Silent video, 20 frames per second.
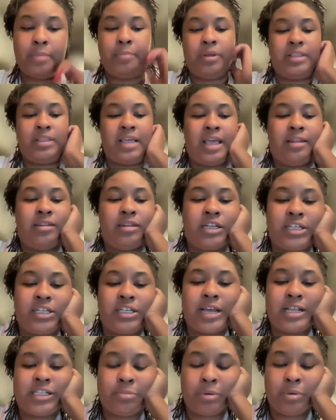can put that in the
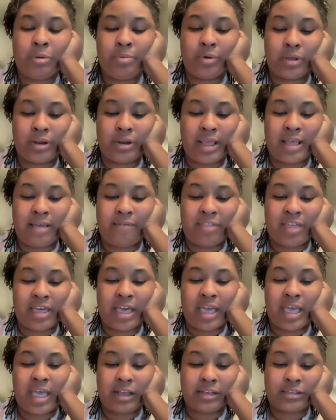chat so people can have
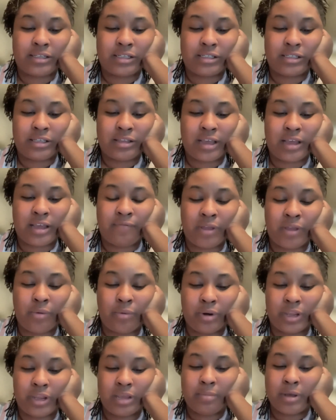that access to that if they
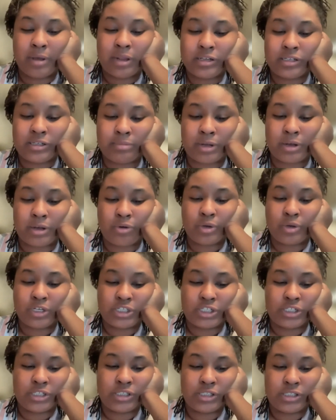want to email us about
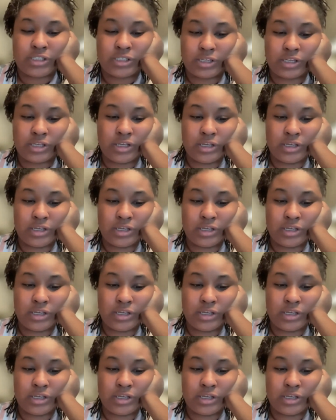questions.